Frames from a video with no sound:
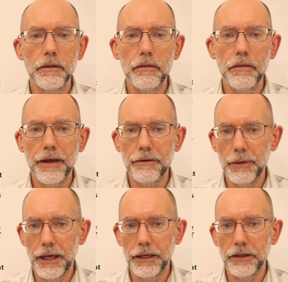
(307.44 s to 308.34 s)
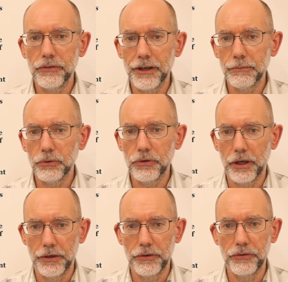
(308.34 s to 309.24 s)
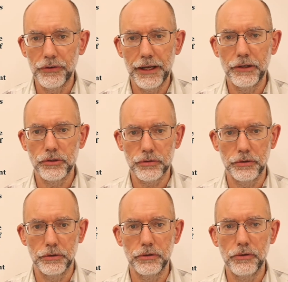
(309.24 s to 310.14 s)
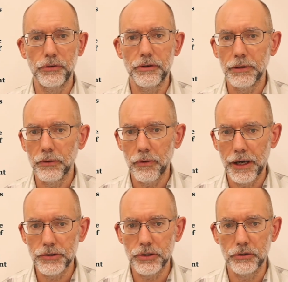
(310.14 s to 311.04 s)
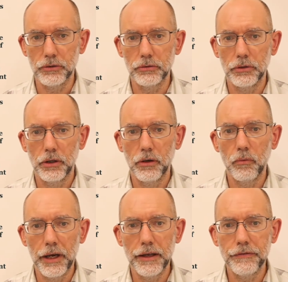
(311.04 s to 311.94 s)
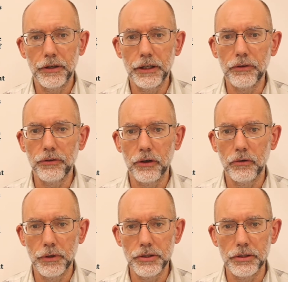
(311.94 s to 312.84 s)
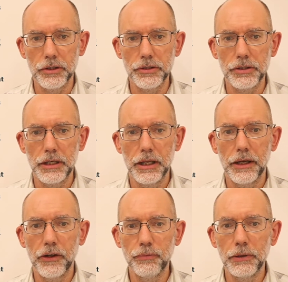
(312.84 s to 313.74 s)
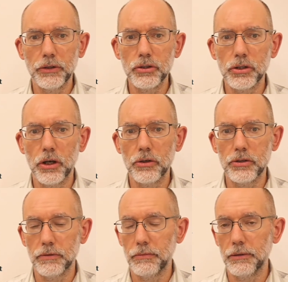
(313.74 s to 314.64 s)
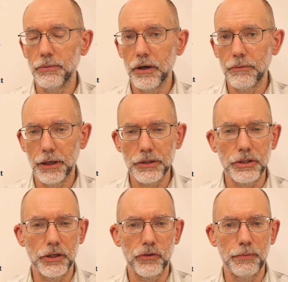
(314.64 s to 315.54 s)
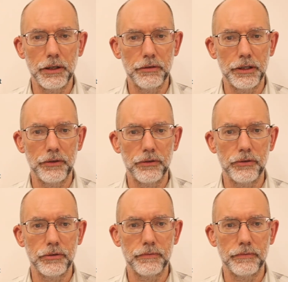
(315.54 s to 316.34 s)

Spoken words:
That man is able to understand truths and be rational whenever he so wishes has been shown to me by much experience.